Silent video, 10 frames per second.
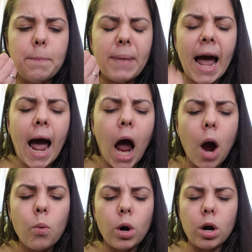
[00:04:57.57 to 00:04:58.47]

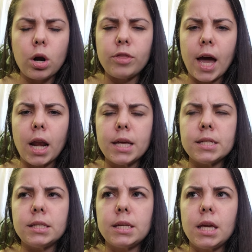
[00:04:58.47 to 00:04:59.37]
power that
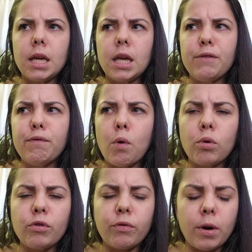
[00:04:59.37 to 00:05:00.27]
is
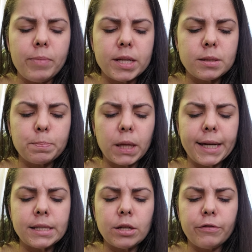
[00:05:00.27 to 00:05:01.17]
evoked from this
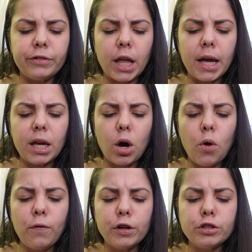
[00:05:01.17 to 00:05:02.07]
place of like
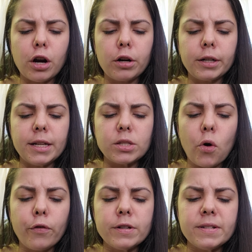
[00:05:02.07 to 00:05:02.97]
over darkness,
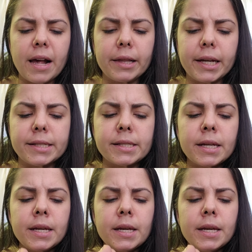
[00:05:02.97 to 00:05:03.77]
overzealous.